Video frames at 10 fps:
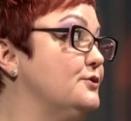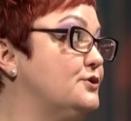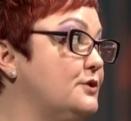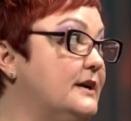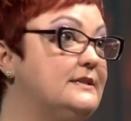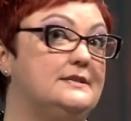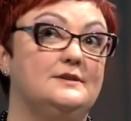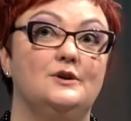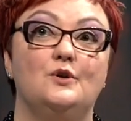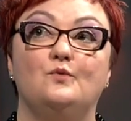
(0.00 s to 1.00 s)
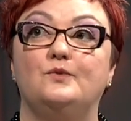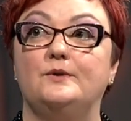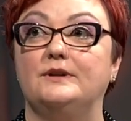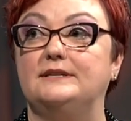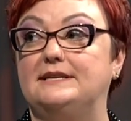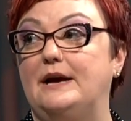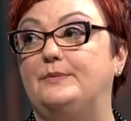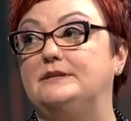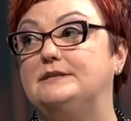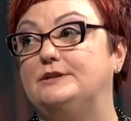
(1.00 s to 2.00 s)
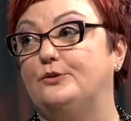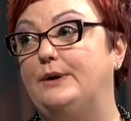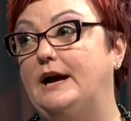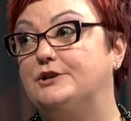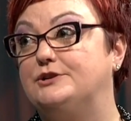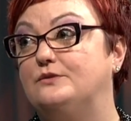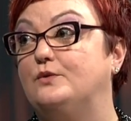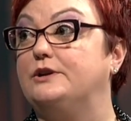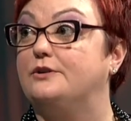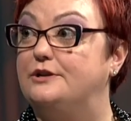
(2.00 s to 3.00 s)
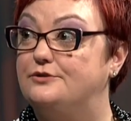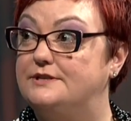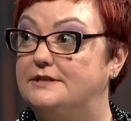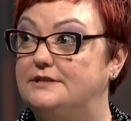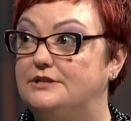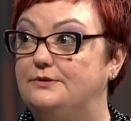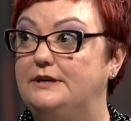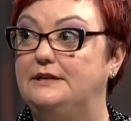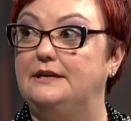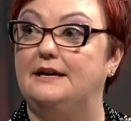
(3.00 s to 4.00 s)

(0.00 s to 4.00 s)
no stress we want to tap into your passion, what you're interested in doing,